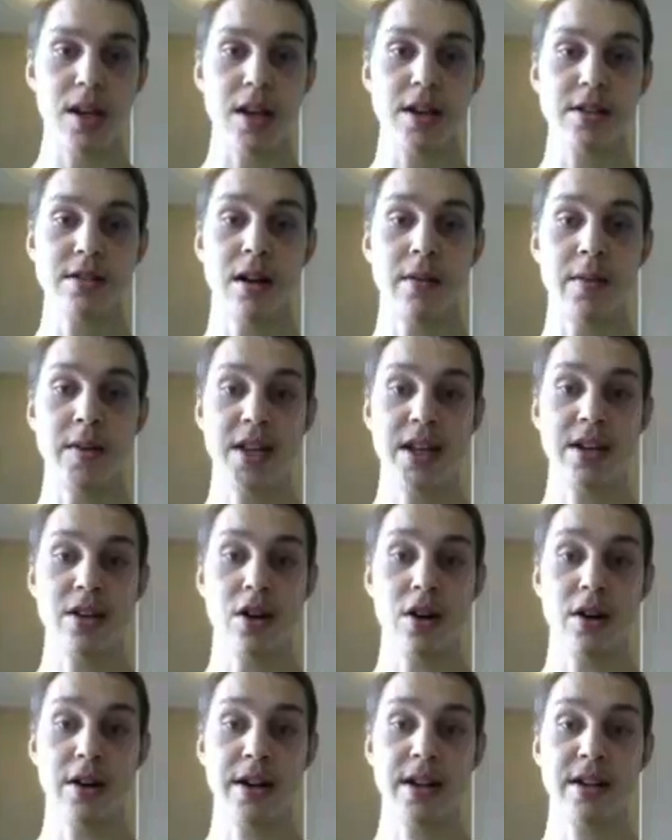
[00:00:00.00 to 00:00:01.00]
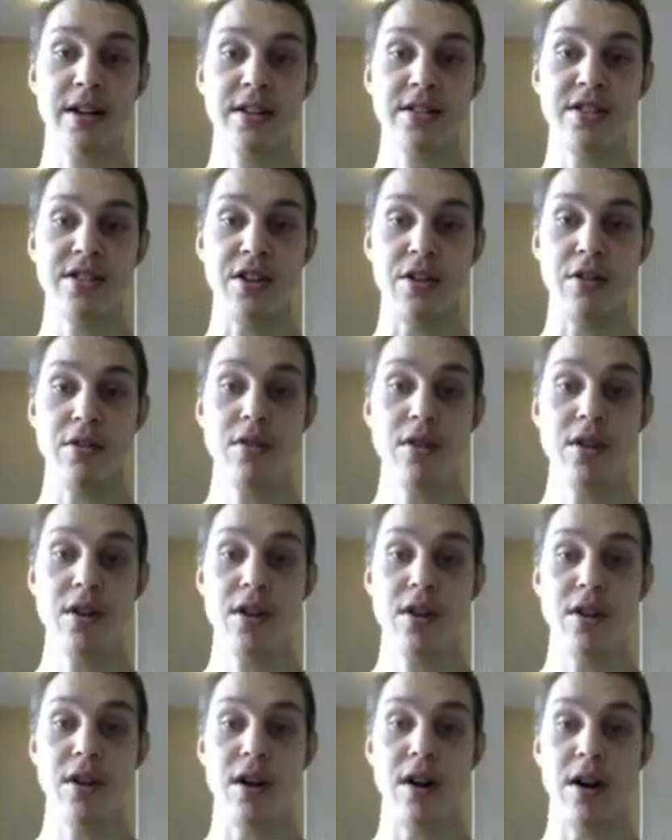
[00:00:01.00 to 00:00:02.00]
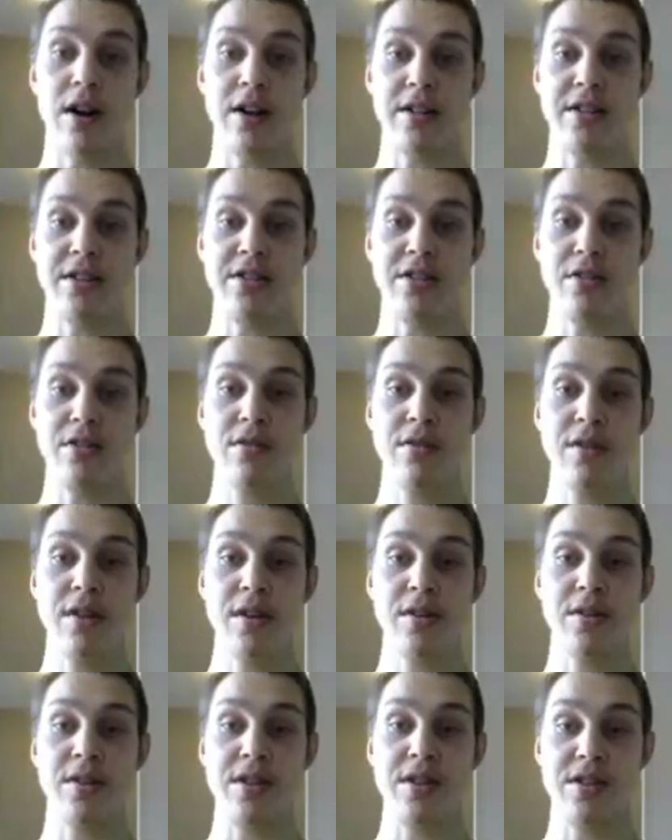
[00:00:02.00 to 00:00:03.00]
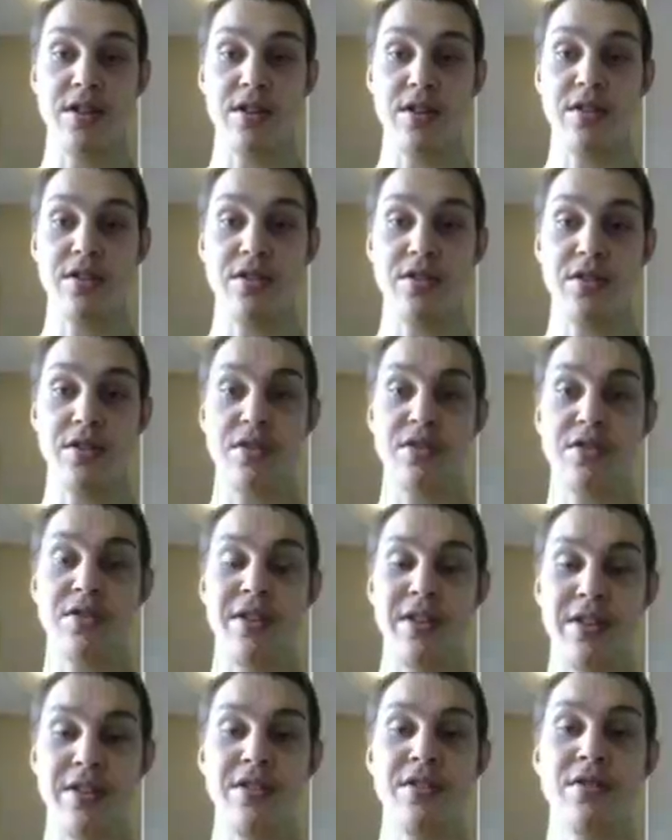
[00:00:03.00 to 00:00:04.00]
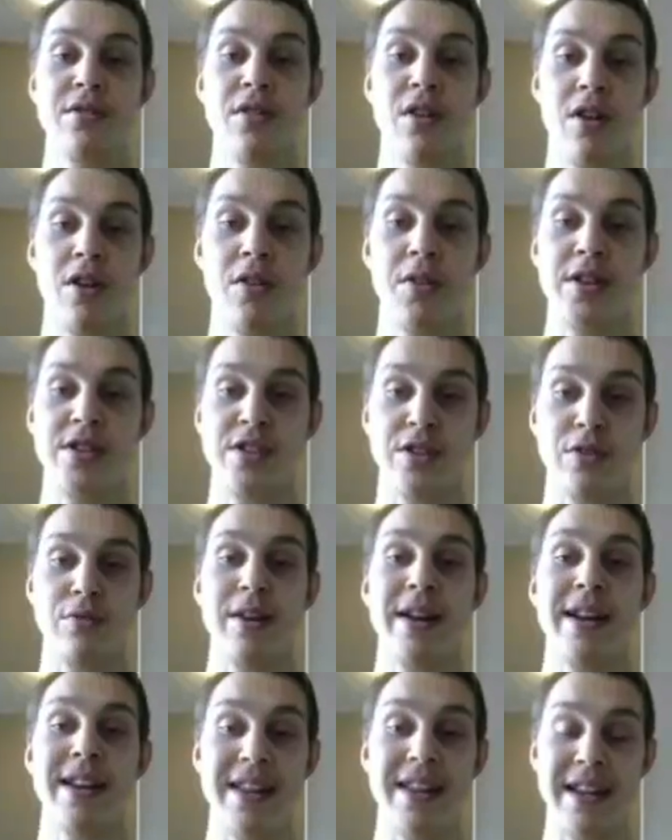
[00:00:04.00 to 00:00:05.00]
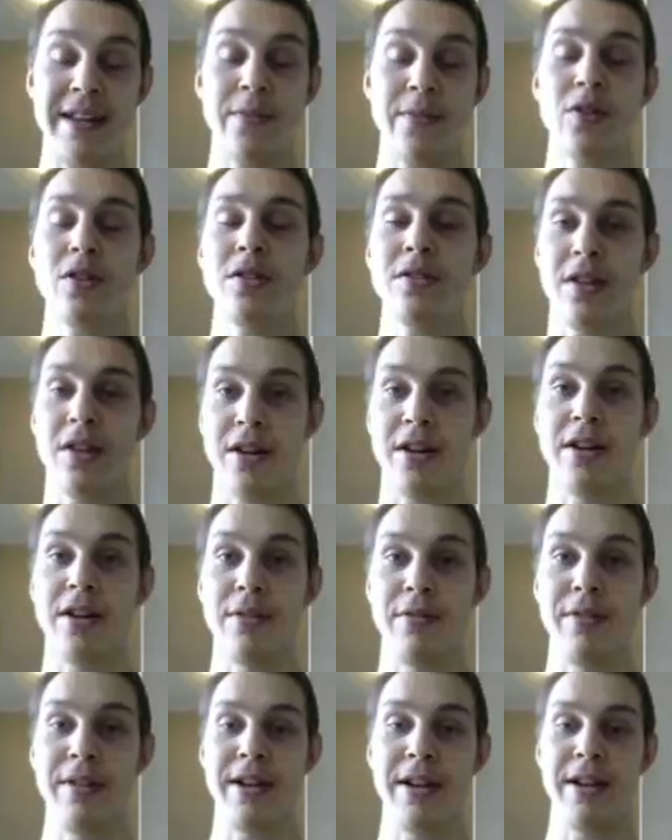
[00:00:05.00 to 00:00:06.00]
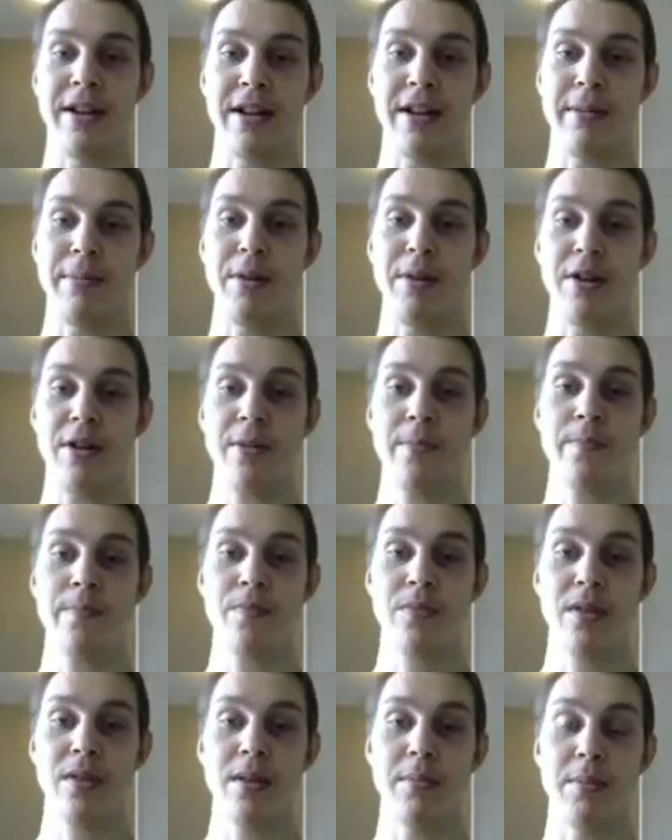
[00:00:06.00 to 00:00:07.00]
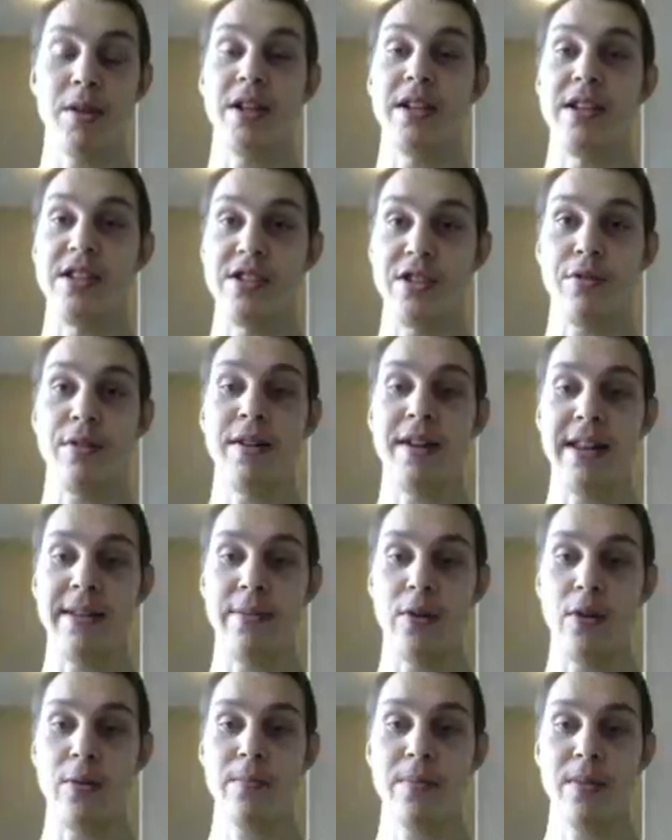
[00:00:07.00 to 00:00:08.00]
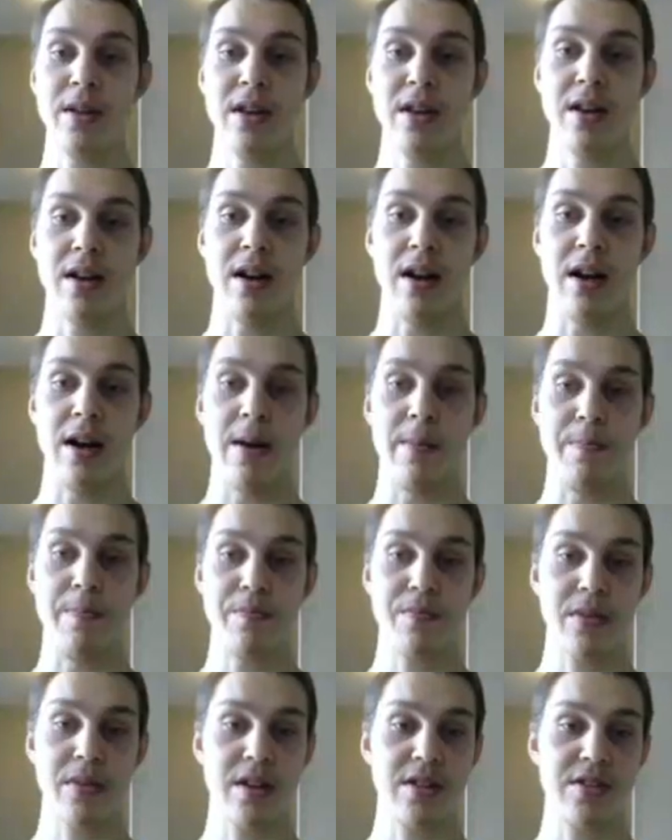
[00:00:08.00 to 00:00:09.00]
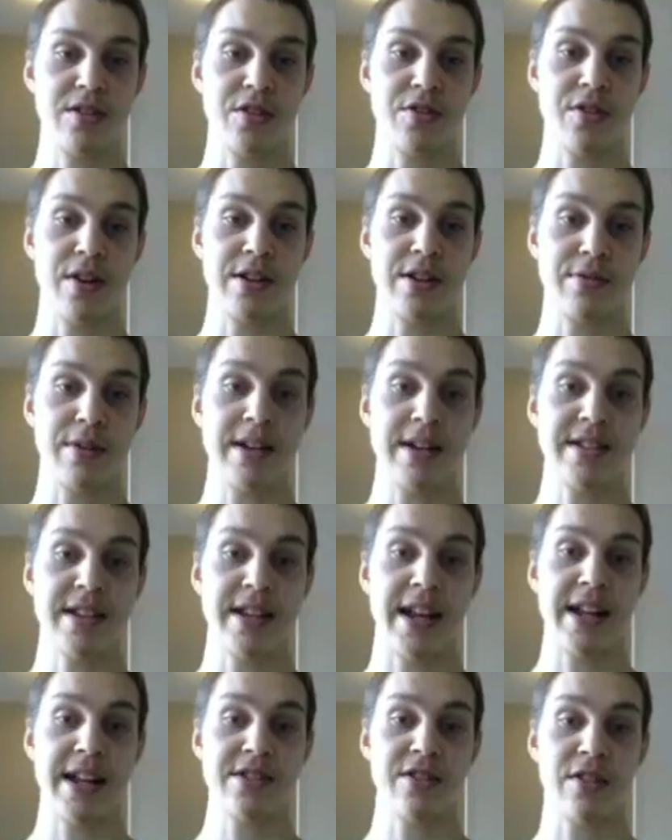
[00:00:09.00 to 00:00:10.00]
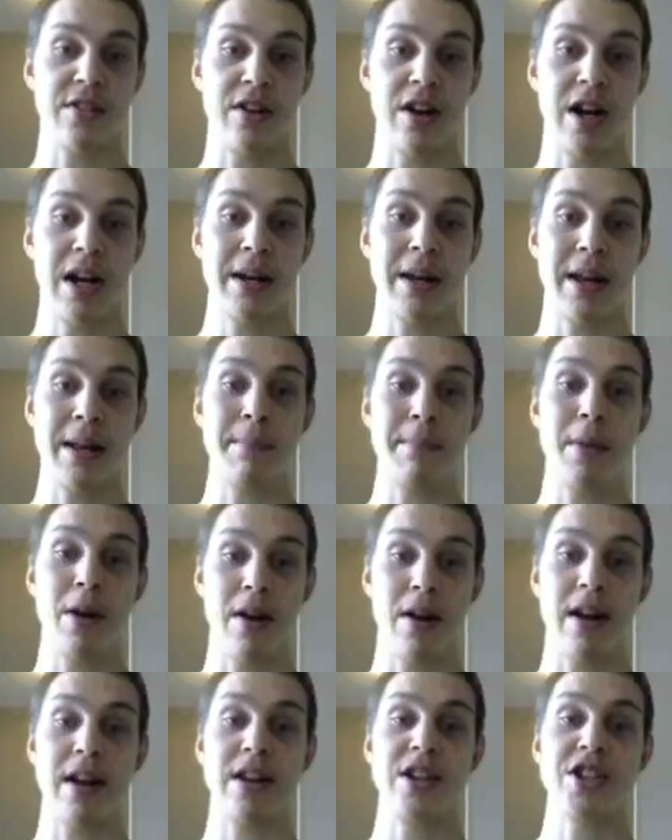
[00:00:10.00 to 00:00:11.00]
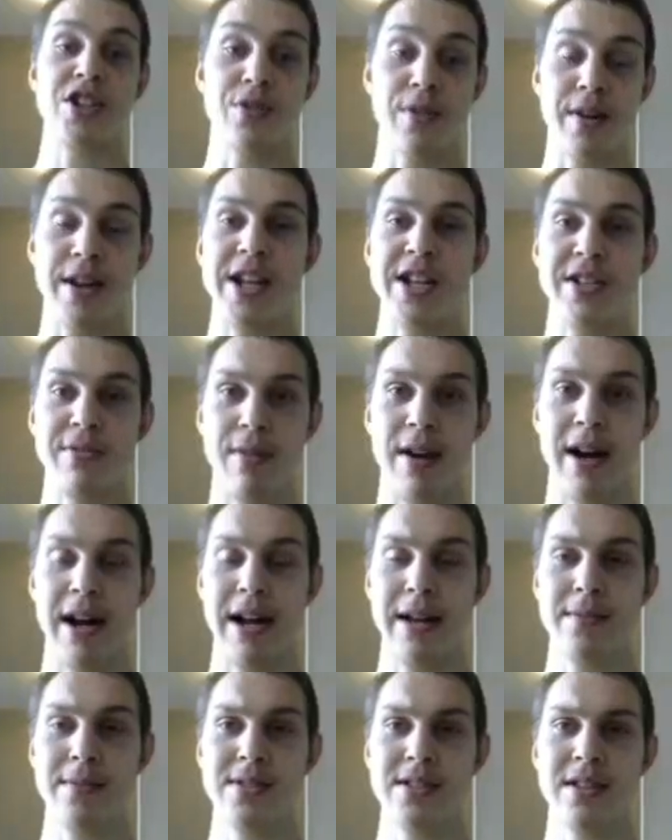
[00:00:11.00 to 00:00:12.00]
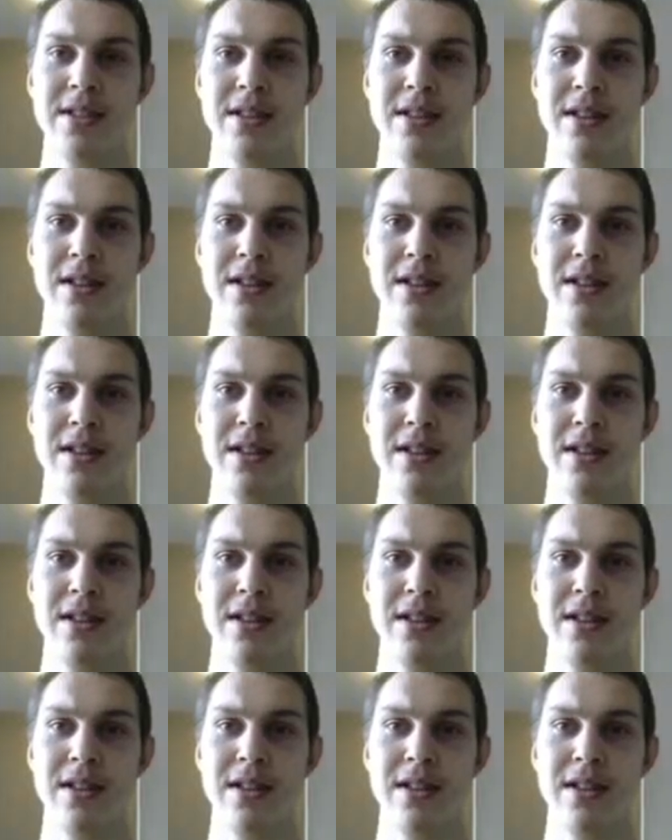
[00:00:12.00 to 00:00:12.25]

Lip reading: "Shall we then hearken unto you to do all this great evil?" Not good at reading on a computer. Look at this, great evil. "To transgress against our God in marrying strange wives?"